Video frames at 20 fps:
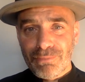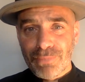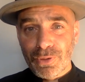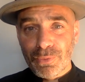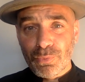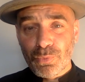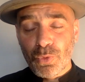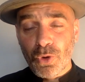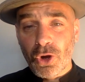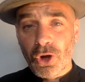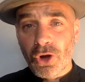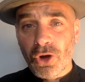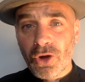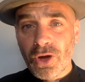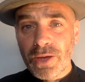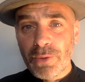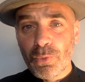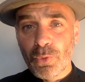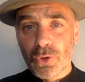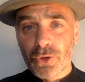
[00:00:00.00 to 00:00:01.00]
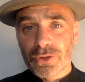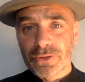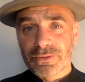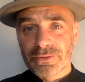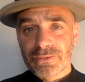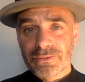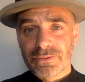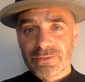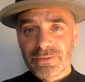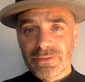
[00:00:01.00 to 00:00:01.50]
But what I want
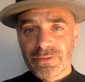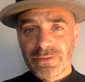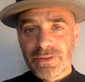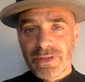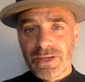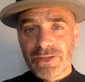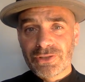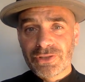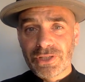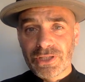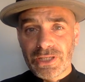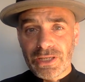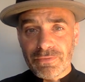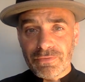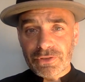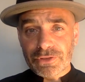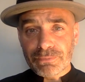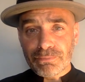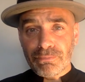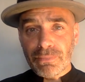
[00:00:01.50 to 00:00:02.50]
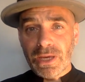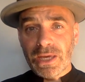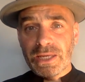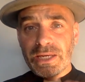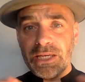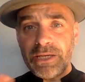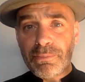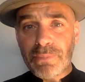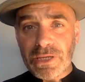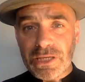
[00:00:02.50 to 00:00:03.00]
is to give as
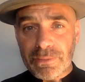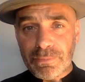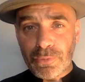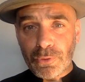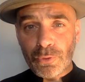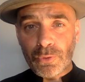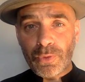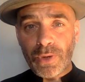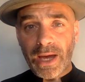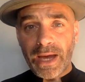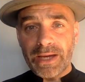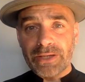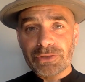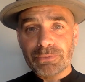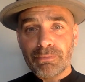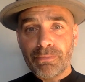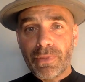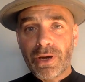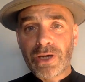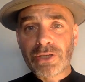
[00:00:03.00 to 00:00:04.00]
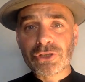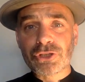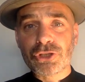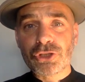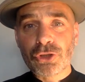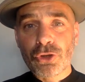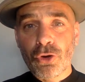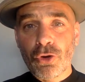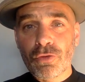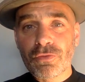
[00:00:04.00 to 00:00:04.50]
many people as
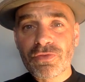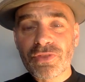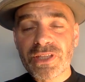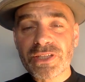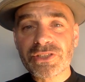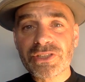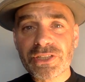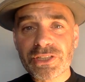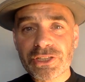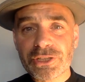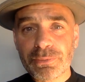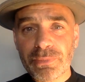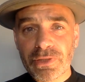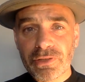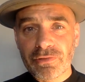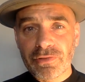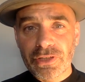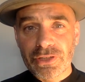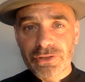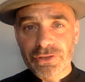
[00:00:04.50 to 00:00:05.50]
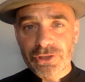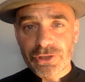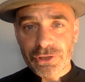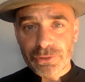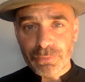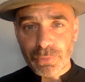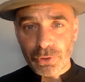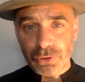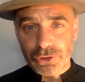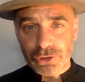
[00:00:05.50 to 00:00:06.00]
much of this experience as
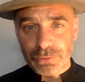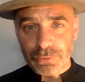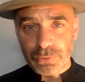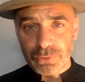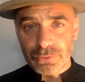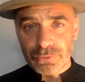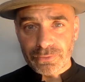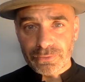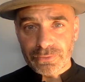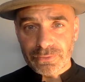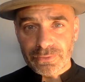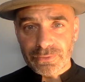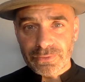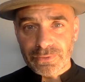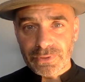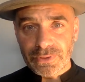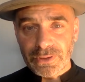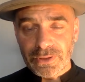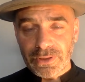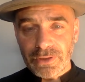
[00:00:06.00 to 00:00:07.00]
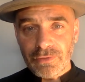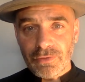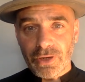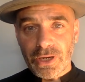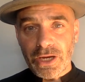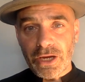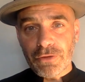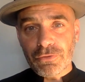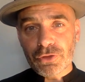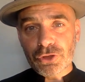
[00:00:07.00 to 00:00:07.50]
possible,
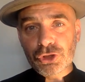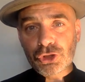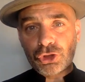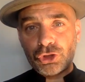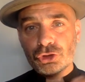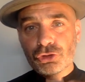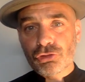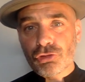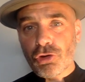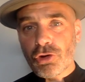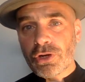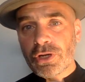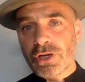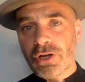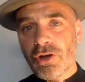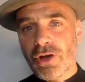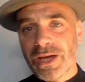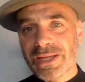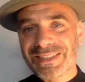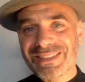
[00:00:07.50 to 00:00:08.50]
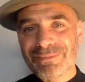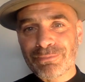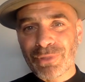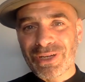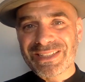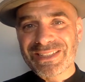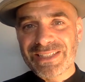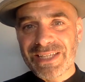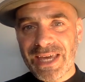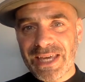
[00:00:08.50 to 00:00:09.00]
right? And the stronger
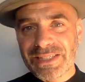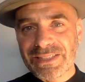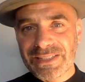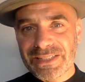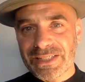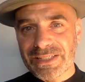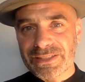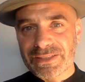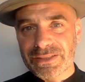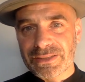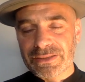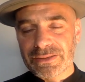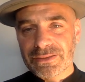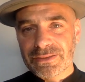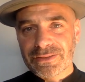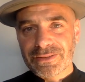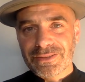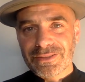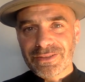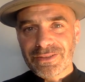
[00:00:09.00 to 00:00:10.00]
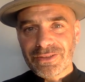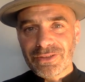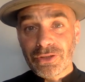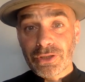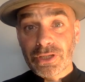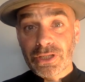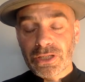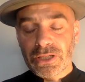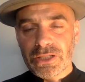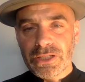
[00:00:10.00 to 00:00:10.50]
my test is, the
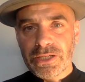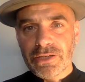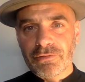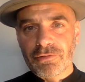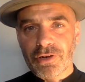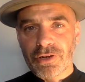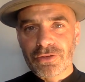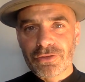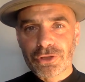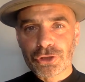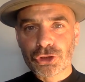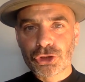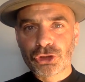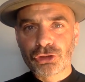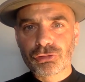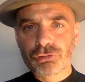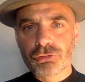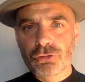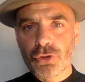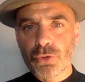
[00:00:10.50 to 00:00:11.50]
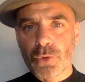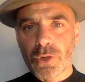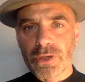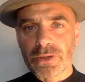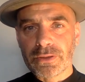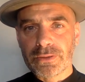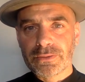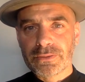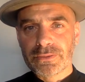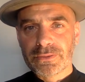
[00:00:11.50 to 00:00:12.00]
clearer, the
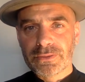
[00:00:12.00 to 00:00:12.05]
truer,